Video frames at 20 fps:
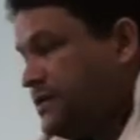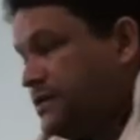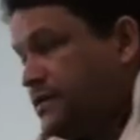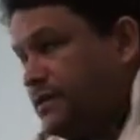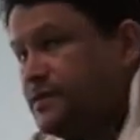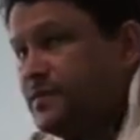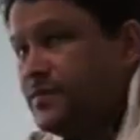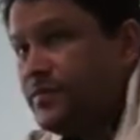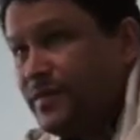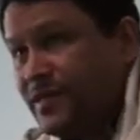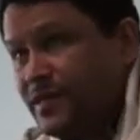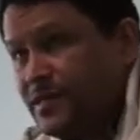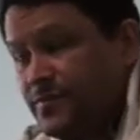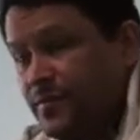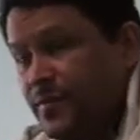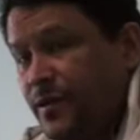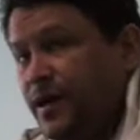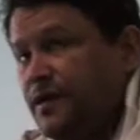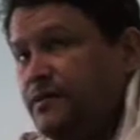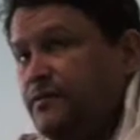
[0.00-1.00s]
that the best
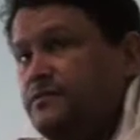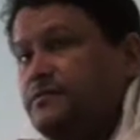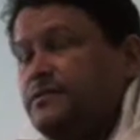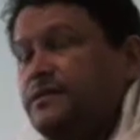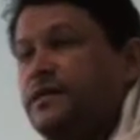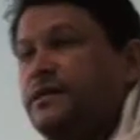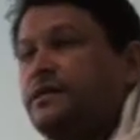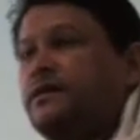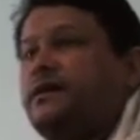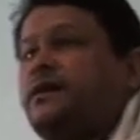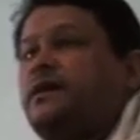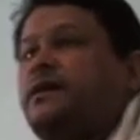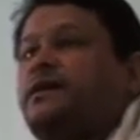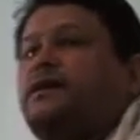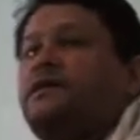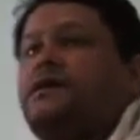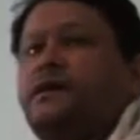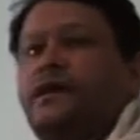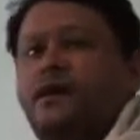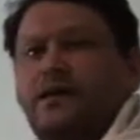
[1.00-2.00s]
part to take in
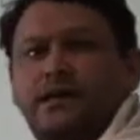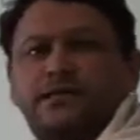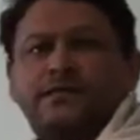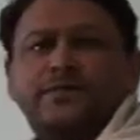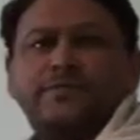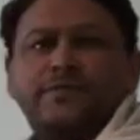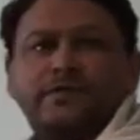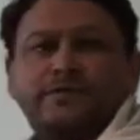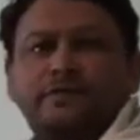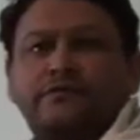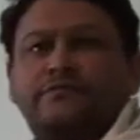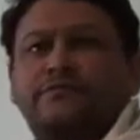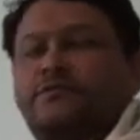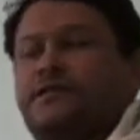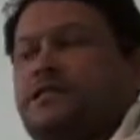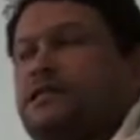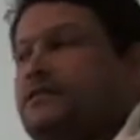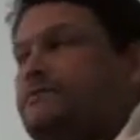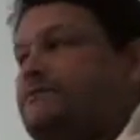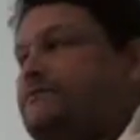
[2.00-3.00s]
any aspect of your
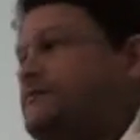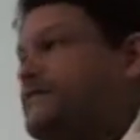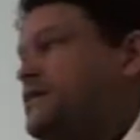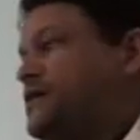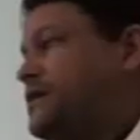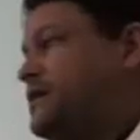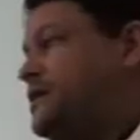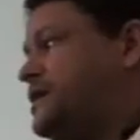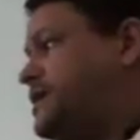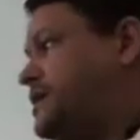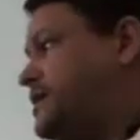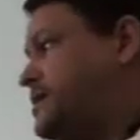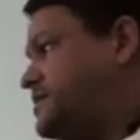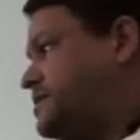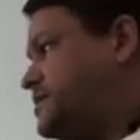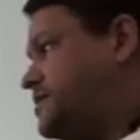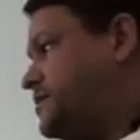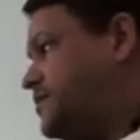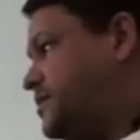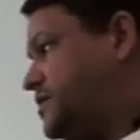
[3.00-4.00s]
life
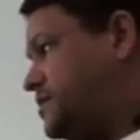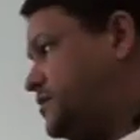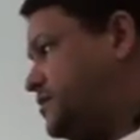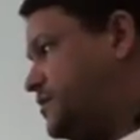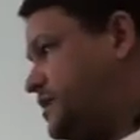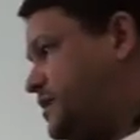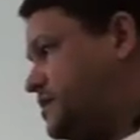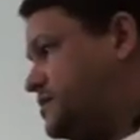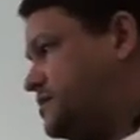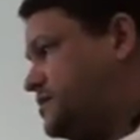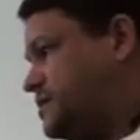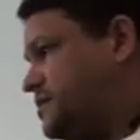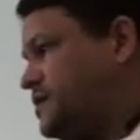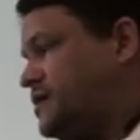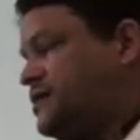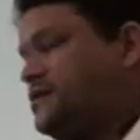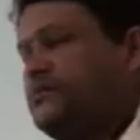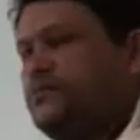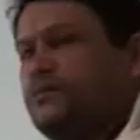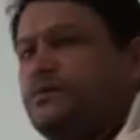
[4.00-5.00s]
is the middle part. In
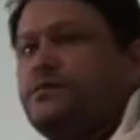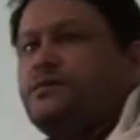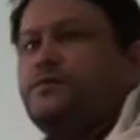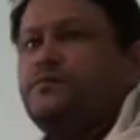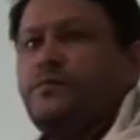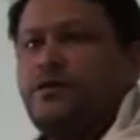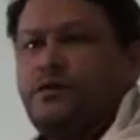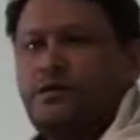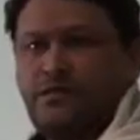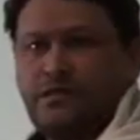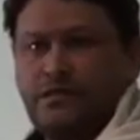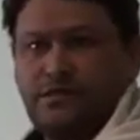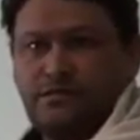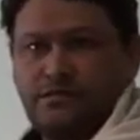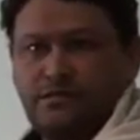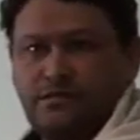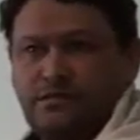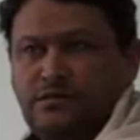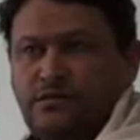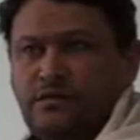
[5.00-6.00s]
other words,
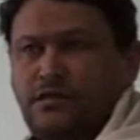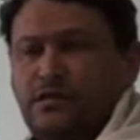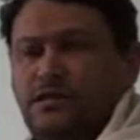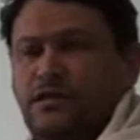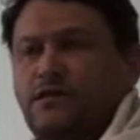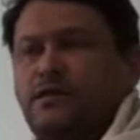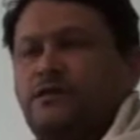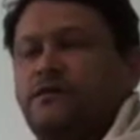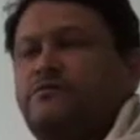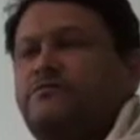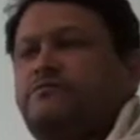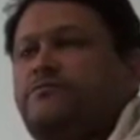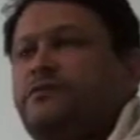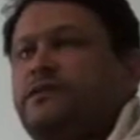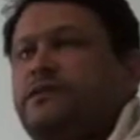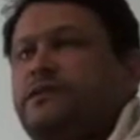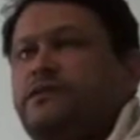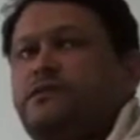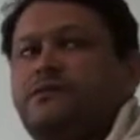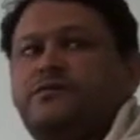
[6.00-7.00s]
moderation. If we
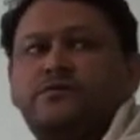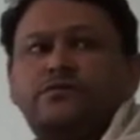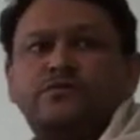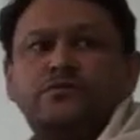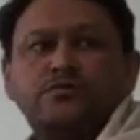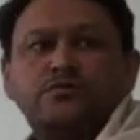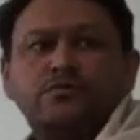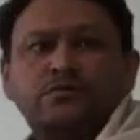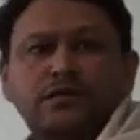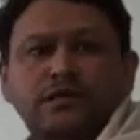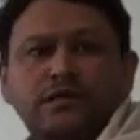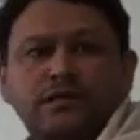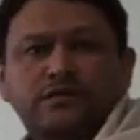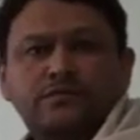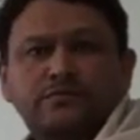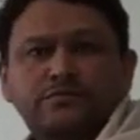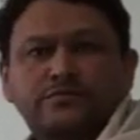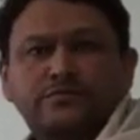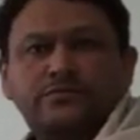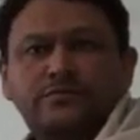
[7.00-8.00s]
read through the
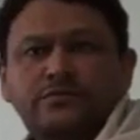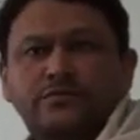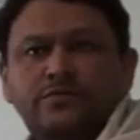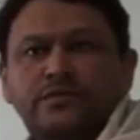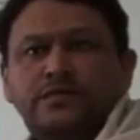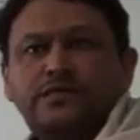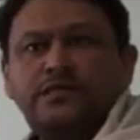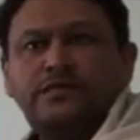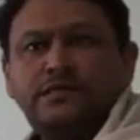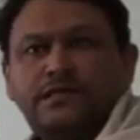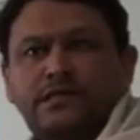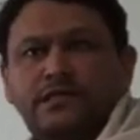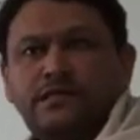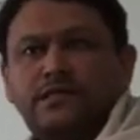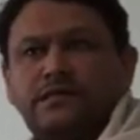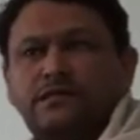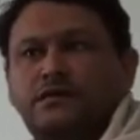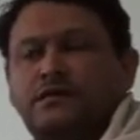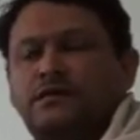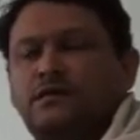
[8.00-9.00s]
Quran also, we
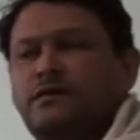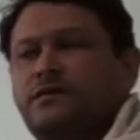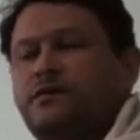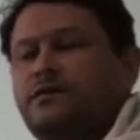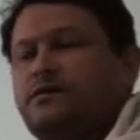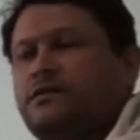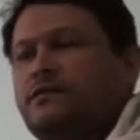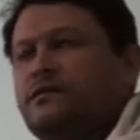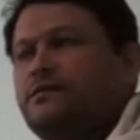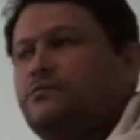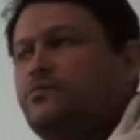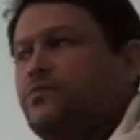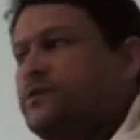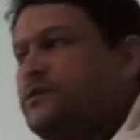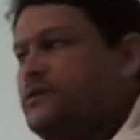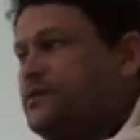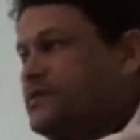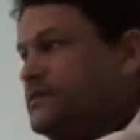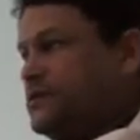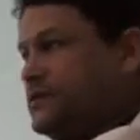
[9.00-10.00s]
see that one
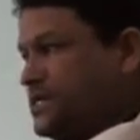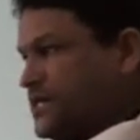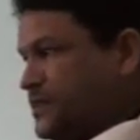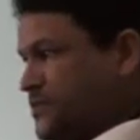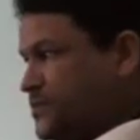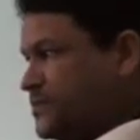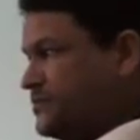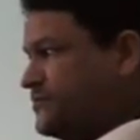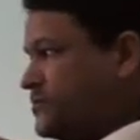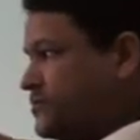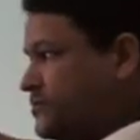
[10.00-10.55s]
of the themes of the